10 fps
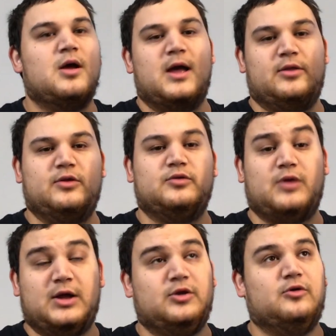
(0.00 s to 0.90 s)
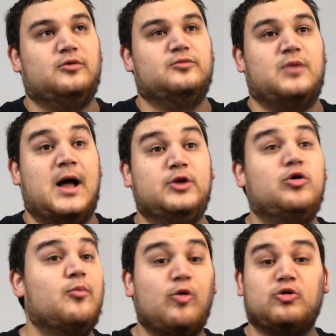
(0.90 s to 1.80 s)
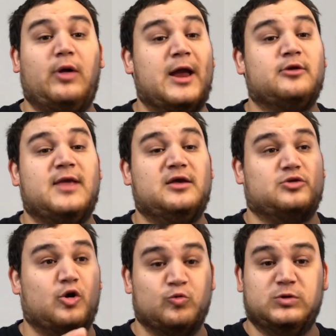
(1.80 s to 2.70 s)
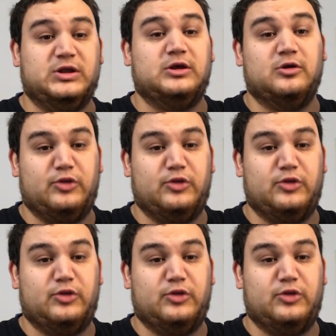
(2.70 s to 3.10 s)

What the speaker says: And then I know Immortal Air tanks are really good.